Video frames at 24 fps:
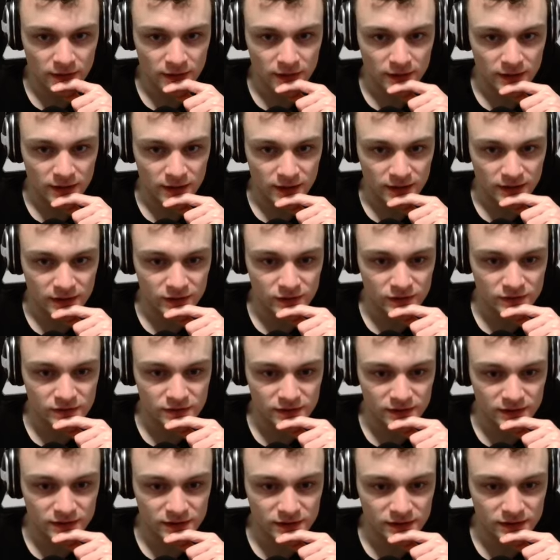and not
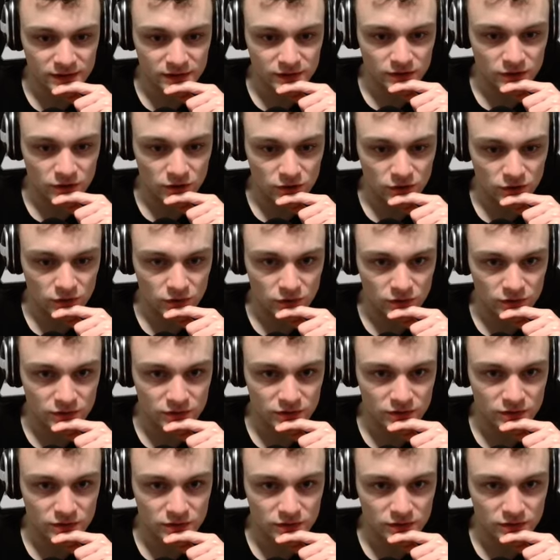the key
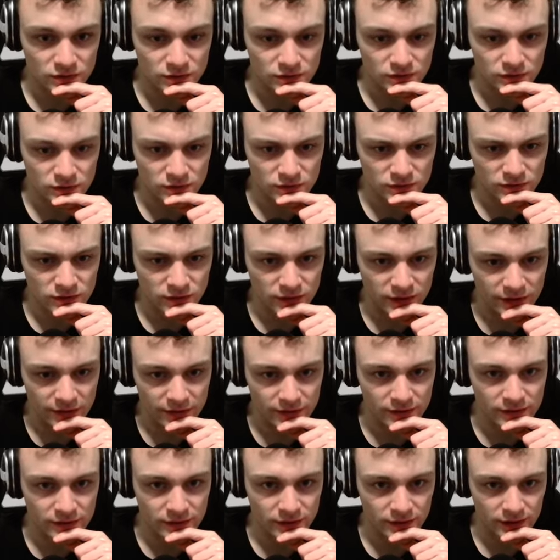code, I
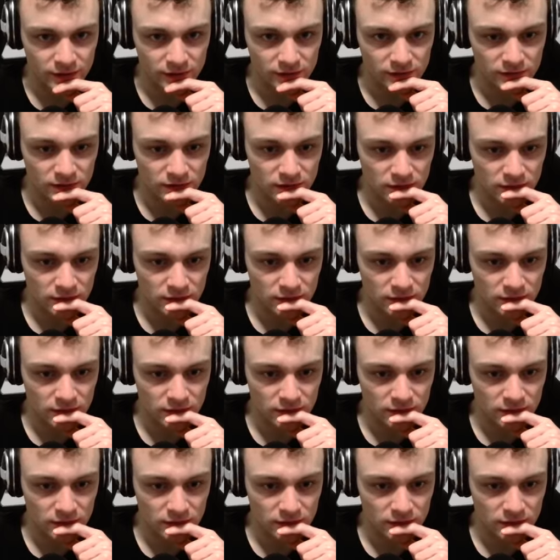think.